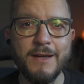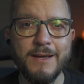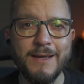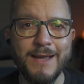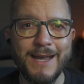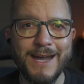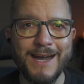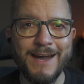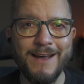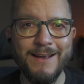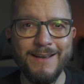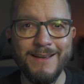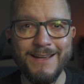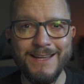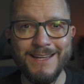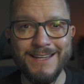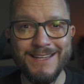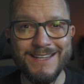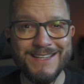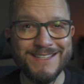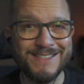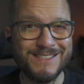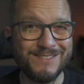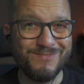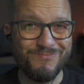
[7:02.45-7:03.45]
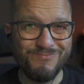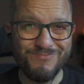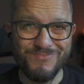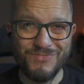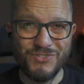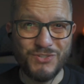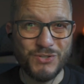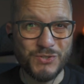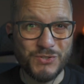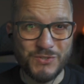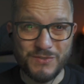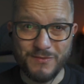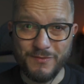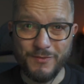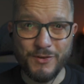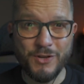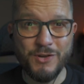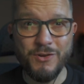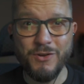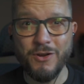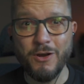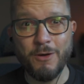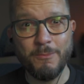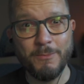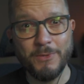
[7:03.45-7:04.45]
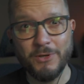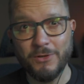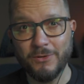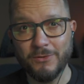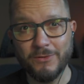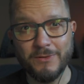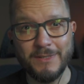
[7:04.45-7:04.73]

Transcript: And it is just phenomenal.